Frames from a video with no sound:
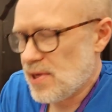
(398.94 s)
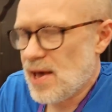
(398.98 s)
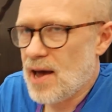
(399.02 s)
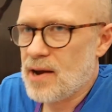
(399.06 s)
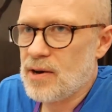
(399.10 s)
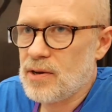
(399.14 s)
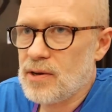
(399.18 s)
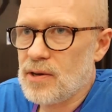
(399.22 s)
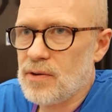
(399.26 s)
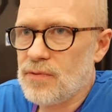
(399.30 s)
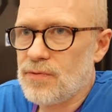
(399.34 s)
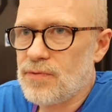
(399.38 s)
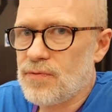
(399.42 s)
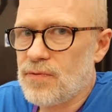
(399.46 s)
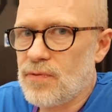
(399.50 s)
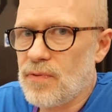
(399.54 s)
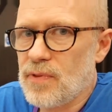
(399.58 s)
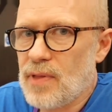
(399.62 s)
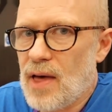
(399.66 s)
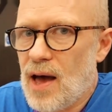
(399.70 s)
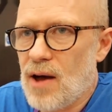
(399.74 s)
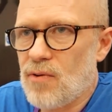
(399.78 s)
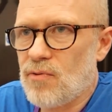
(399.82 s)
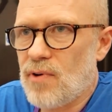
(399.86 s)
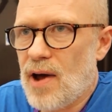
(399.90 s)
the end of
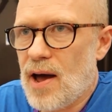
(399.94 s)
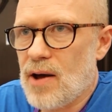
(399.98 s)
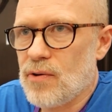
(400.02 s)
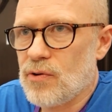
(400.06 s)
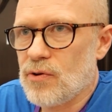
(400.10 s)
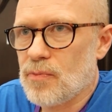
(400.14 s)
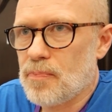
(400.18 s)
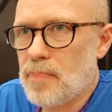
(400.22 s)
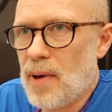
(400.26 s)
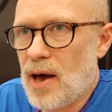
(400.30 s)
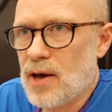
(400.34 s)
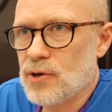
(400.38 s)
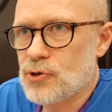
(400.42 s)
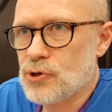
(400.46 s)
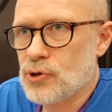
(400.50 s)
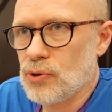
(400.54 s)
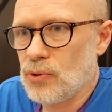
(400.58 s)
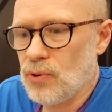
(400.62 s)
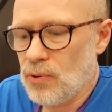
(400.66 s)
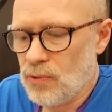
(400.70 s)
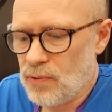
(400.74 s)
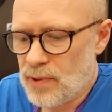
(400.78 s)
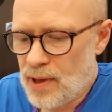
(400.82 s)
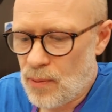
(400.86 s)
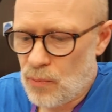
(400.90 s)
that round of
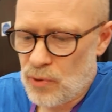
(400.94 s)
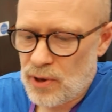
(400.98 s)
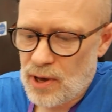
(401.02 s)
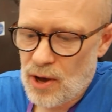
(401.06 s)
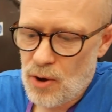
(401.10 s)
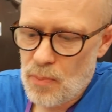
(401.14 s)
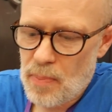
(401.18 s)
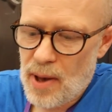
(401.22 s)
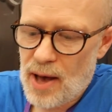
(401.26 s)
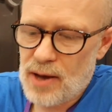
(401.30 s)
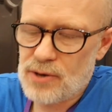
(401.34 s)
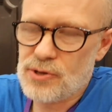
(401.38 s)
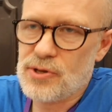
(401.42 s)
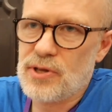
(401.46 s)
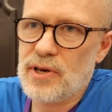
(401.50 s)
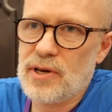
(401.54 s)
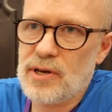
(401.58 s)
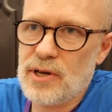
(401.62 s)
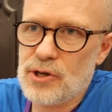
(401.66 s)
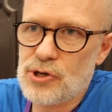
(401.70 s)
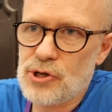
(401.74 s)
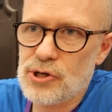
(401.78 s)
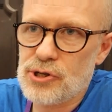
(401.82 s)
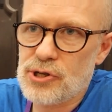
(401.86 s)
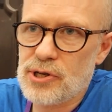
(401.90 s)
battle, then we go back to the
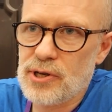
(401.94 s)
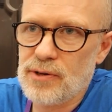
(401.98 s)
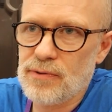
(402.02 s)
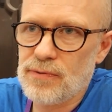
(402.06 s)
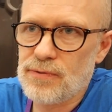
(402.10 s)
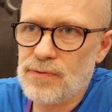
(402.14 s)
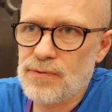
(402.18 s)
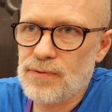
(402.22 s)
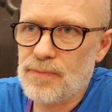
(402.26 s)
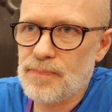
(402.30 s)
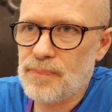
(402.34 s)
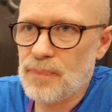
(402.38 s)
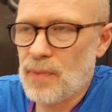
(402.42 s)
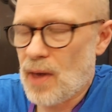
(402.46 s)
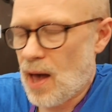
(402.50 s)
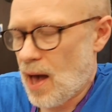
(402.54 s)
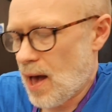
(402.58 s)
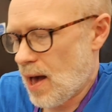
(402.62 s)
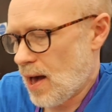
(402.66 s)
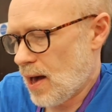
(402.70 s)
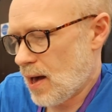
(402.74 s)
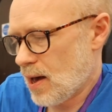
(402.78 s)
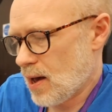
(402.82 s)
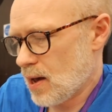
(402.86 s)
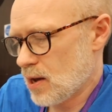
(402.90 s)
initiative,
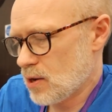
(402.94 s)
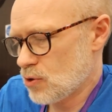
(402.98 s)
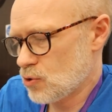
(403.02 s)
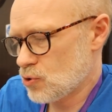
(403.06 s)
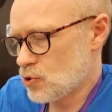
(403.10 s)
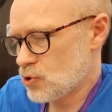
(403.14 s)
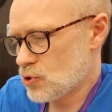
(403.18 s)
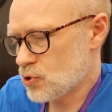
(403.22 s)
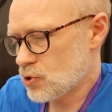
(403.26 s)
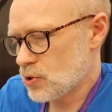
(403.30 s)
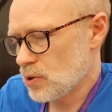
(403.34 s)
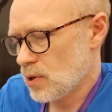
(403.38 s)
and